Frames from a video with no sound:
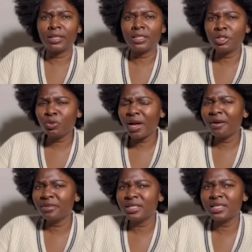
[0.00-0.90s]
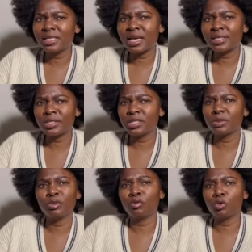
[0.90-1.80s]
Did you have these discussions
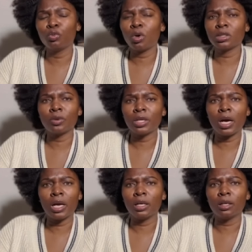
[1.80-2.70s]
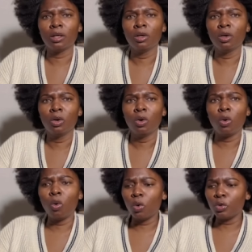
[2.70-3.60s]
before you walked down the aisle?
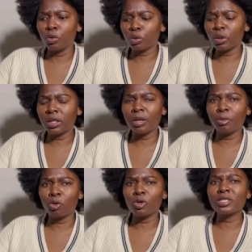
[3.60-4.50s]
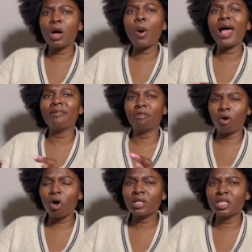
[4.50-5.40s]
Or you thought that because now I have
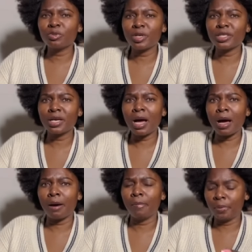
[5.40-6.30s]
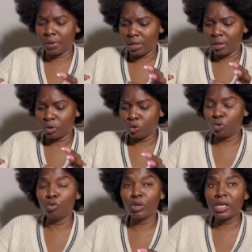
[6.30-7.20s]
locked this person out
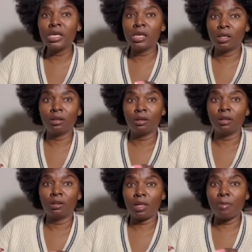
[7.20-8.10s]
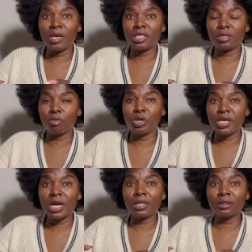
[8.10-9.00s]
during the
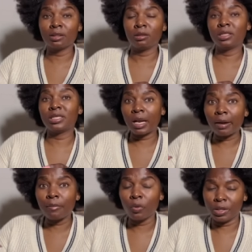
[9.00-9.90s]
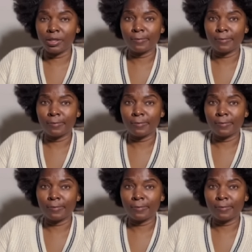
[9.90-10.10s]
matrimonial ceremony,